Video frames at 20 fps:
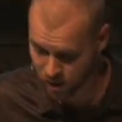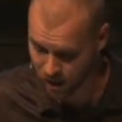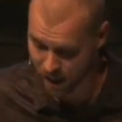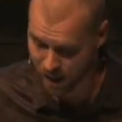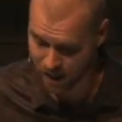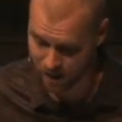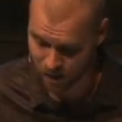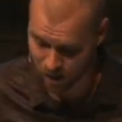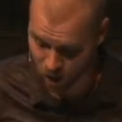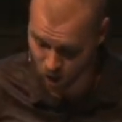
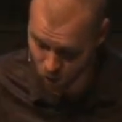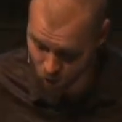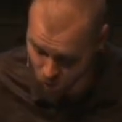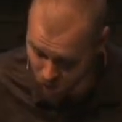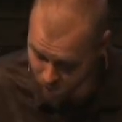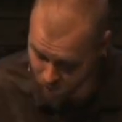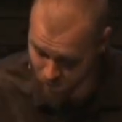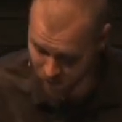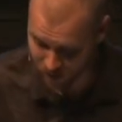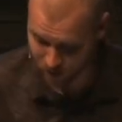and
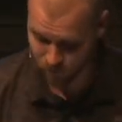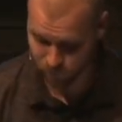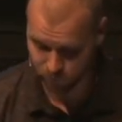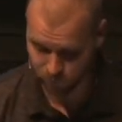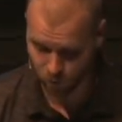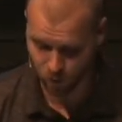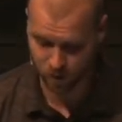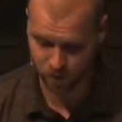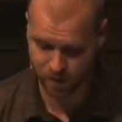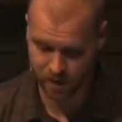equipping
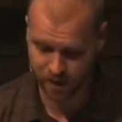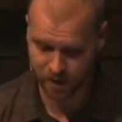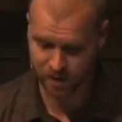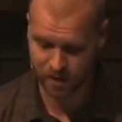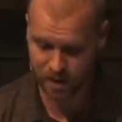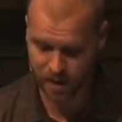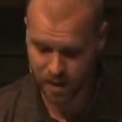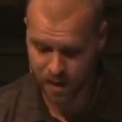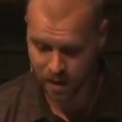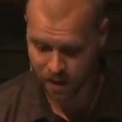for these
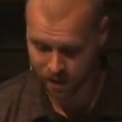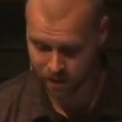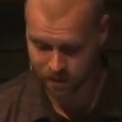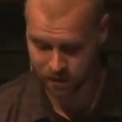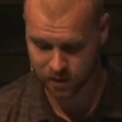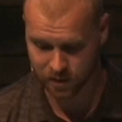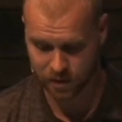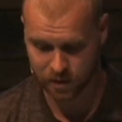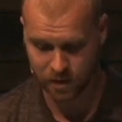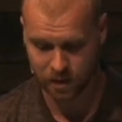
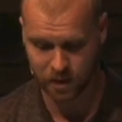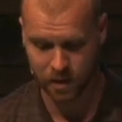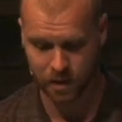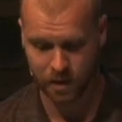things,